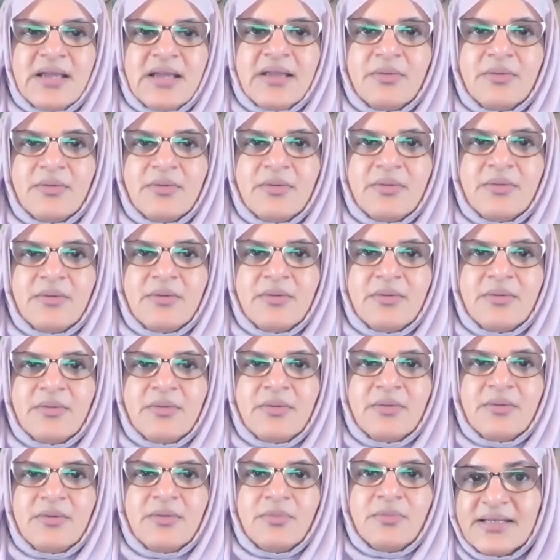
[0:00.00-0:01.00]
And without
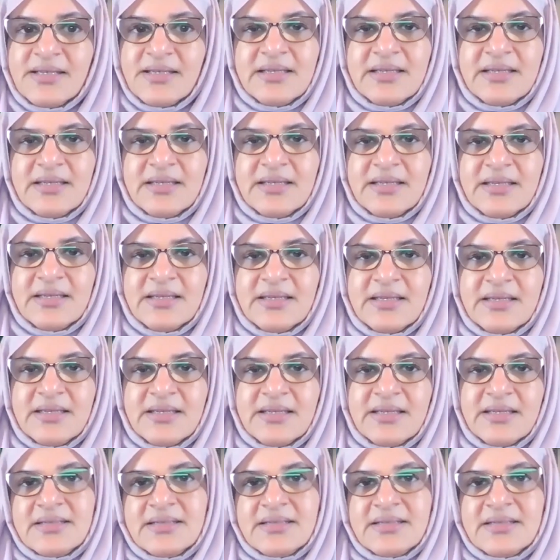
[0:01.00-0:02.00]
that, there is
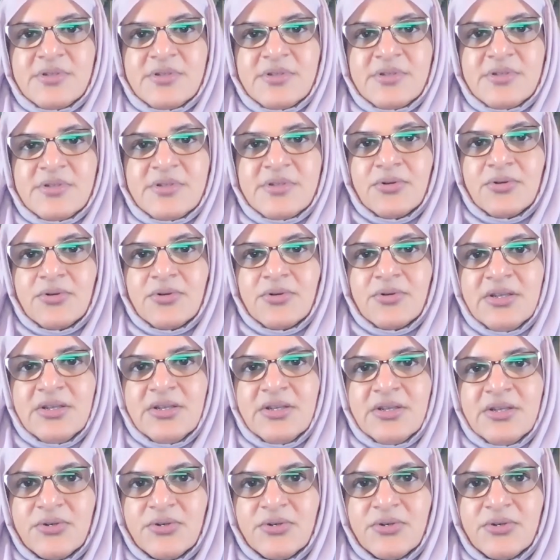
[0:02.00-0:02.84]
absolute chaos.